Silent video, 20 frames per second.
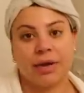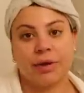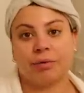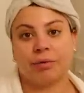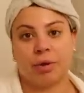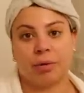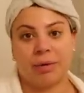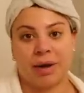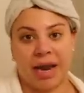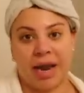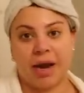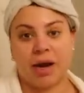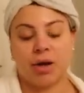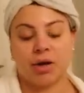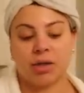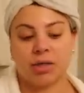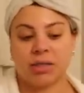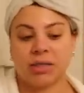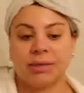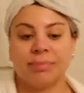ingrown
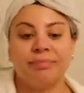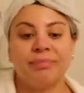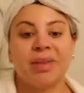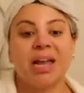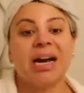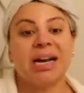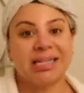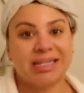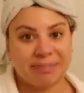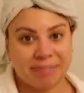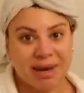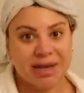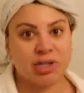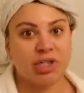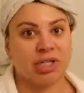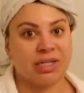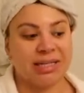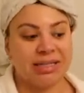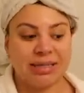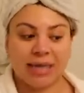hairs,
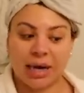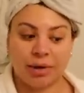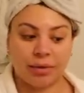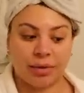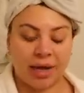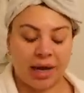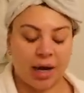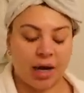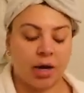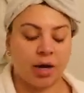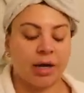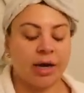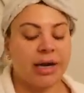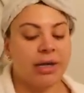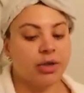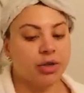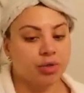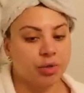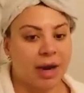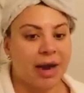especially down there, and
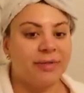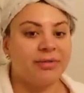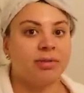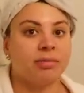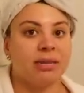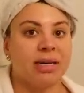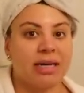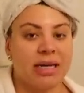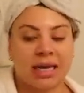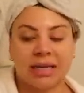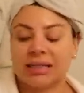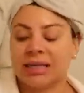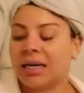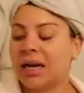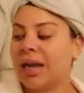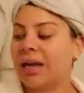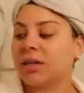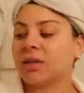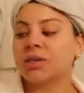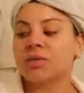it drives me nuts. And
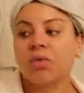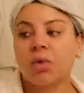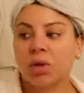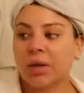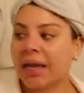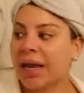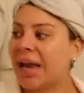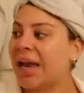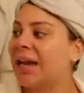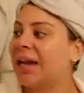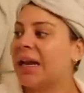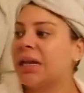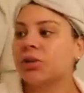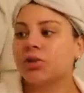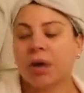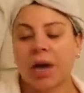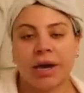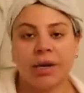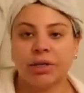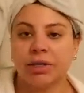I exfoliate and I
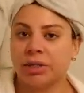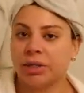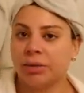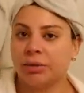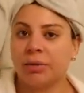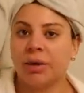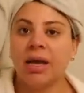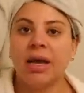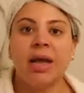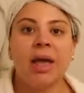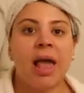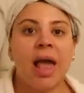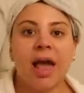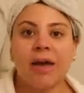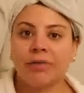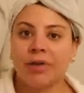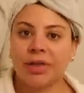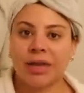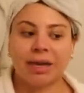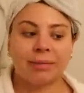try to do
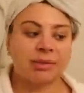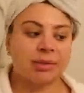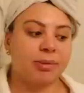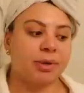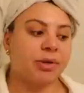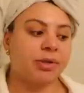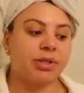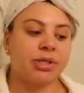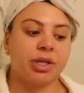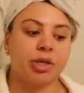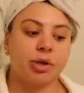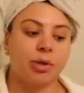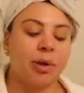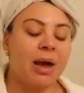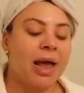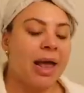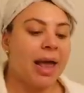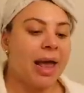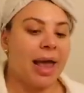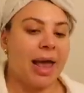everything I'm supposed to
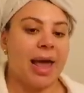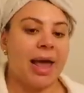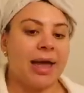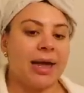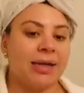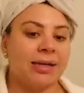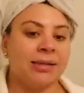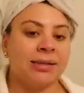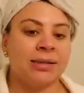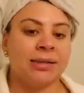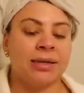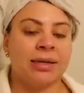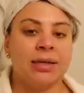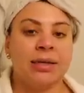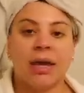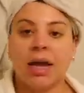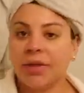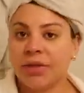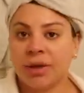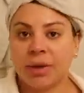and
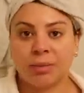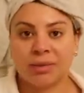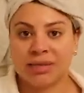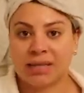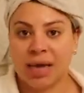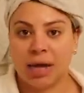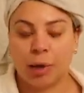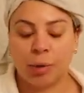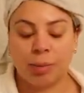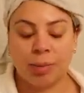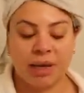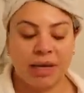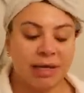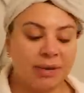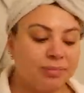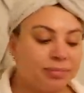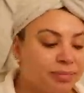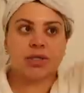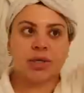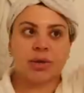nothing was
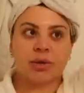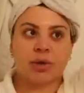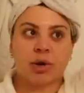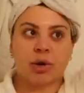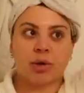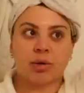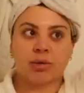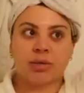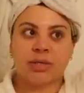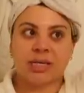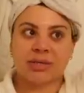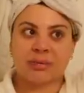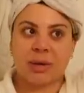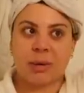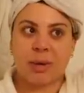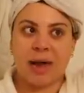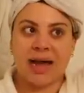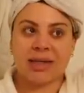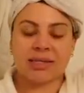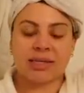helping. So the girl who does my
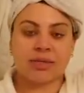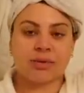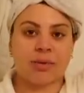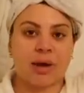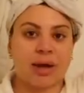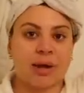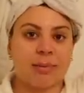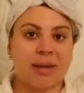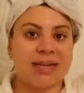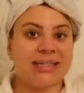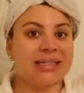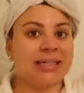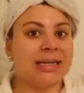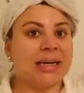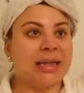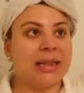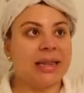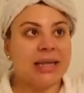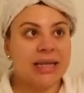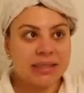waxes
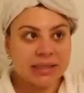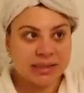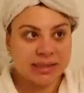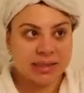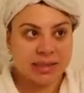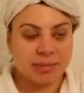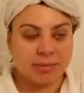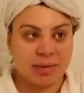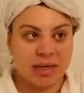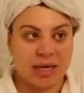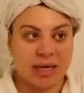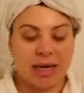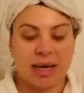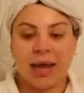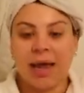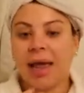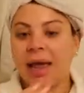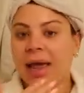recommended this to me,